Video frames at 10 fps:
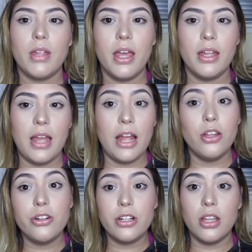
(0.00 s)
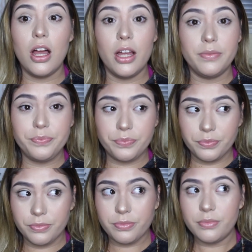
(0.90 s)
And I learned a lot
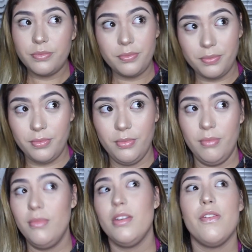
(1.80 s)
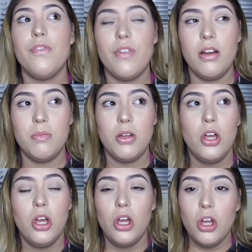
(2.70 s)
from
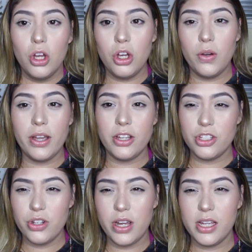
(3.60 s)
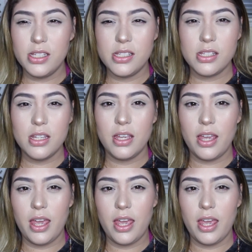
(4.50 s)
who I could trust.